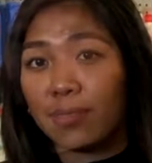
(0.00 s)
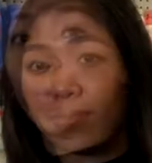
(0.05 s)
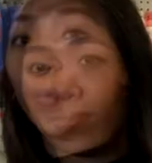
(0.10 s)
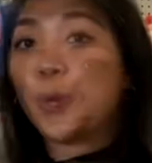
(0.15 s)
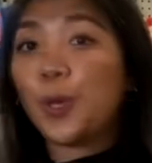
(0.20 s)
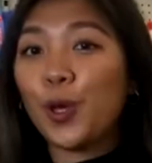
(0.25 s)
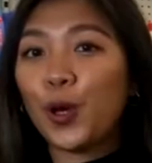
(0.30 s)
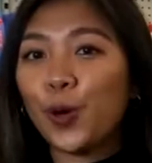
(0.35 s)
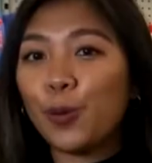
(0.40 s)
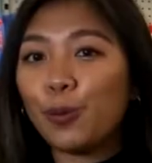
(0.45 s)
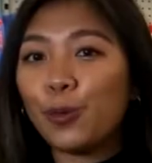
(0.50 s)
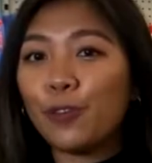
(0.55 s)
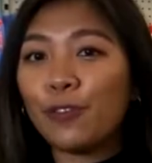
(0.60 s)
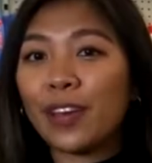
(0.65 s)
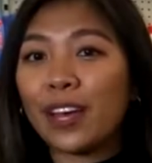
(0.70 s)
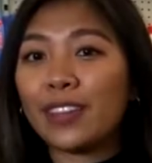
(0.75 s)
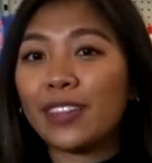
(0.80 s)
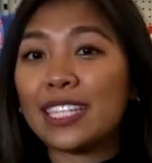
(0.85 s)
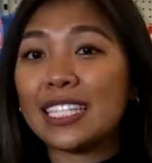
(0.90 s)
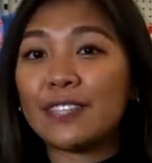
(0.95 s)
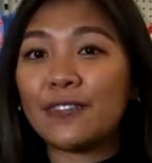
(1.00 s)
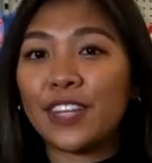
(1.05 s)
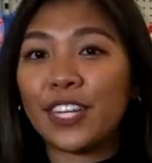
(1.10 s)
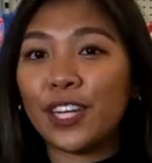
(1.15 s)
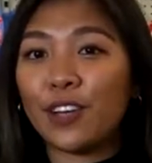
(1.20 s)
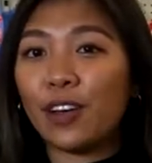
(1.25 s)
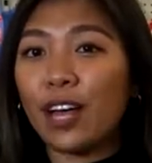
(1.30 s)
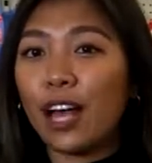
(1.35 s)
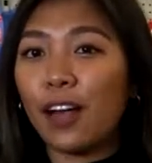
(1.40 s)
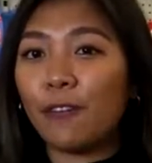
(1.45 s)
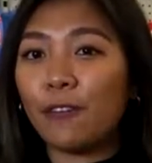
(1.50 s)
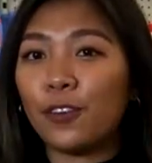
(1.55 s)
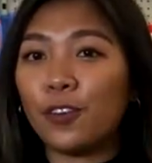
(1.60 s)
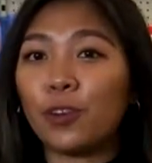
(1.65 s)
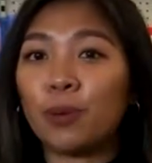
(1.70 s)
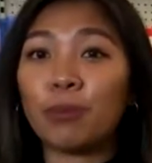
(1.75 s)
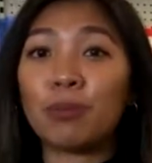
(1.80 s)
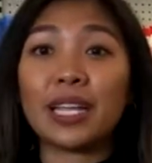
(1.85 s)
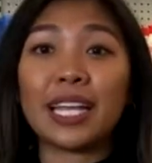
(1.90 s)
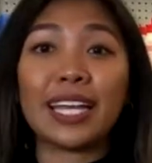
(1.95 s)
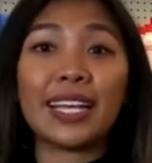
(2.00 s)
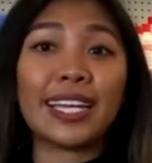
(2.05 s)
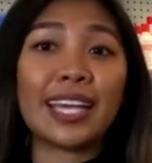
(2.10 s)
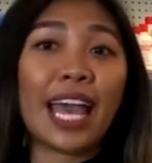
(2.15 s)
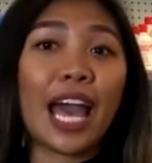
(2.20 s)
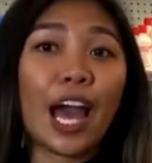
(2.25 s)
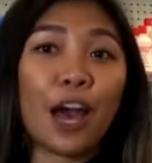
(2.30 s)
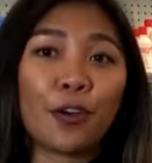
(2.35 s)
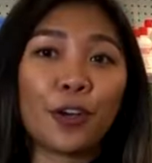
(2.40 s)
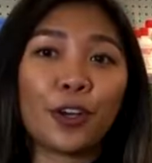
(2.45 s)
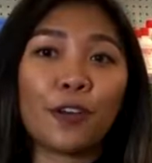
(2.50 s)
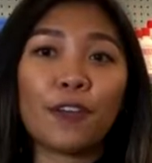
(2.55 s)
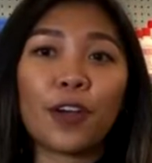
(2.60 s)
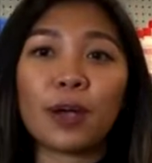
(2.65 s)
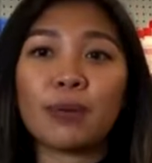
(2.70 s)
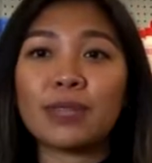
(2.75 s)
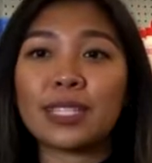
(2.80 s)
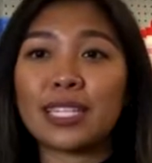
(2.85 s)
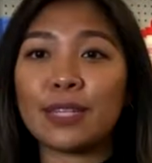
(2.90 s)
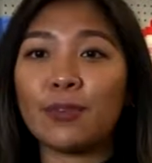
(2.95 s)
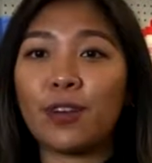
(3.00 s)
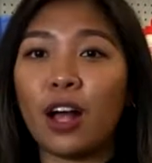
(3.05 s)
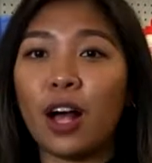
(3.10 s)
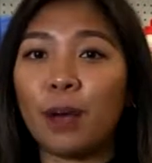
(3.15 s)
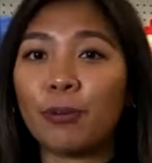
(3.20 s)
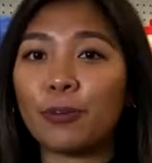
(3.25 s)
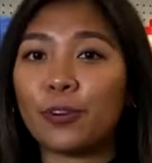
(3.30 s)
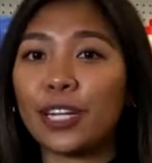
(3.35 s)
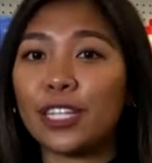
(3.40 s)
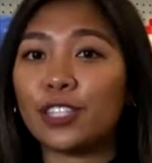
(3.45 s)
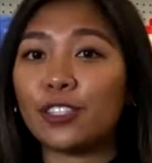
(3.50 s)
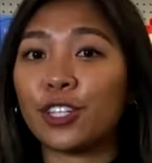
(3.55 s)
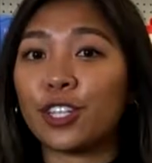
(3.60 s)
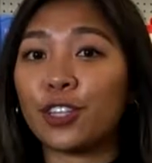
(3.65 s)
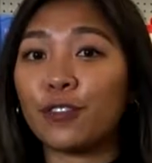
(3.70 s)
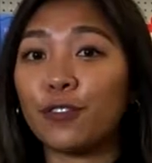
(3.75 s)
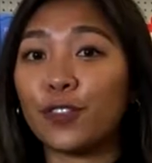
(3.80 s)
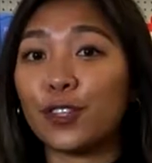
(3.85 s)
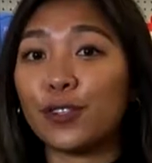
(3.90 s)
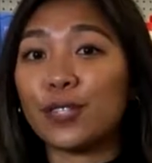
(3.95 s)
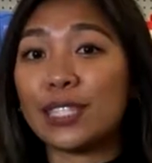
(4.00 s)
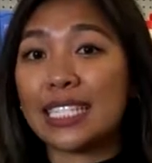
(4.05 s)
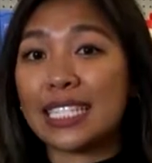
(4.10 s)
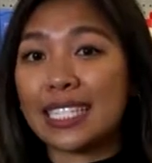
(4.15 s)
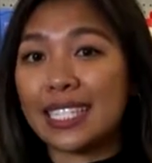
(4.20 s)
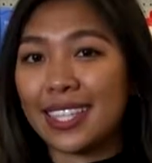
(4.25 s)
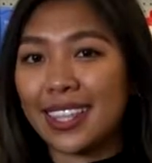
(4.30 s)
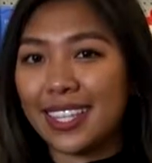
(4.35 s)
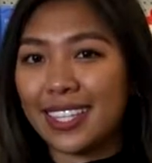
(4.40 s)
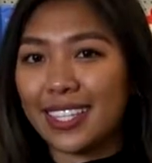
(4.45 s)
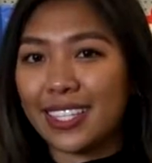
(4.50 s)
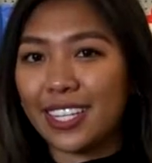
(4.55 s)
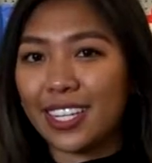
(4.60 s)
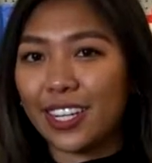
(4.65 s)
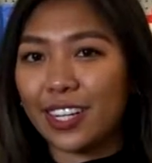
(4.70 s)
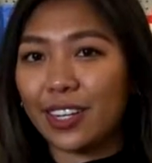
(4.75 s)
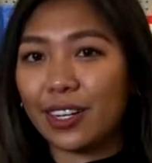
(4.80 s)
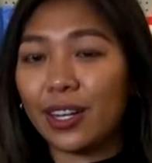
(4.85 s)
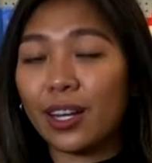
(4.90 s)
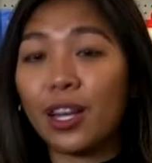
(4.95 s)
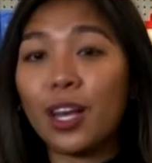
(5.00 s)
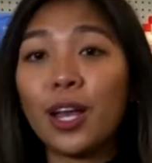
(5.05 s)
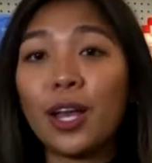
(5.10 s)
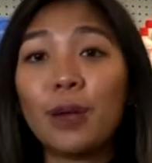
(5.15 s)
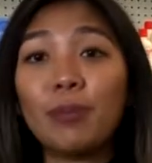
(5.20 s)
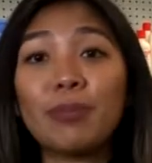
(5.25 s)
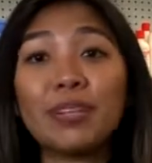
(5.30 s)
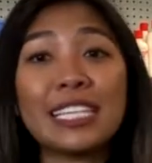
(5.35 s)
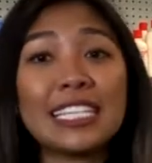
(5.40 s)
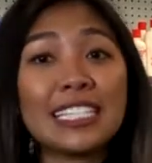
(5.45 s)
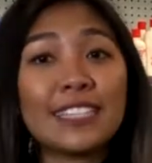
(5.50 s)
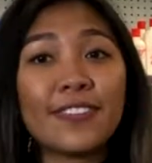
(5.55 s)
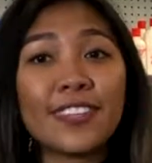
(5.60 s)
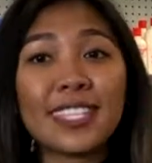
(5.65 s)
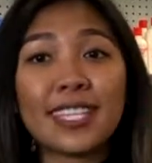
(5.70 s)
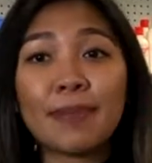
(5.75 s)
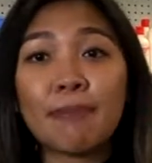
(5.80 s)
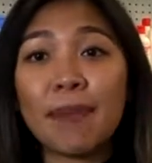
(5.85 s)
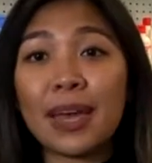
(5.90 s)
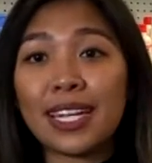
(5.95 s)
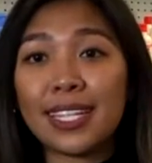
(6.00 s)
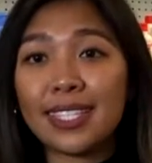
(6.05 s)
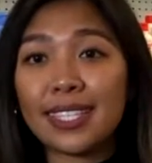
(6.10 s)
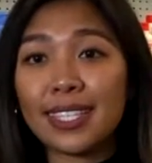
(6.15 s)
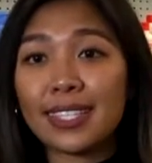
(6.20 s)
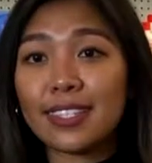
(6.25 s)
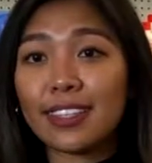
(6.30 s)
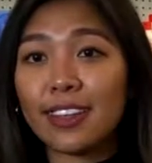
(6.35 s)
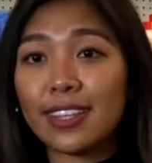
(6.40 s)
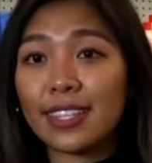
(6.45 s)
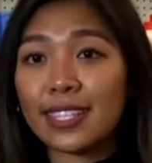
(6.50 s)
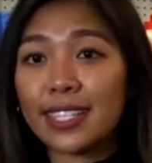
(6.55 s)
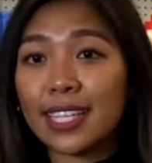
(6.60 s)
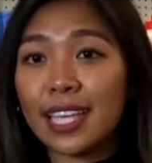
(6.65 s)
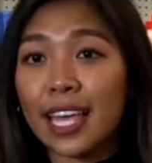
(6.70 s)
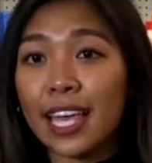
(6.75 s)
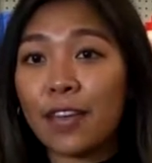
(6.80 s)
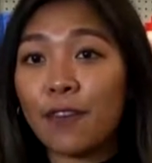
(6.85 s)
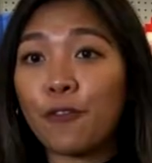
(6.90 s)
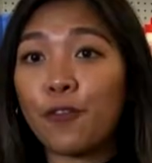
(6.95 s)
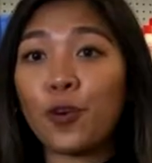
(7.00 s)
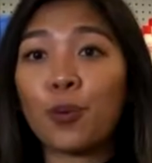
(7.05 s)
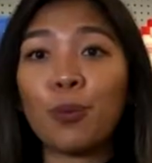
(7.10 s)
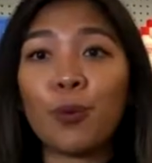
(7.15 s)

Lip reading: We hope you found this video helpful in planning how your pharmacy will operate during the flu season this year. Please visit medessis.ca for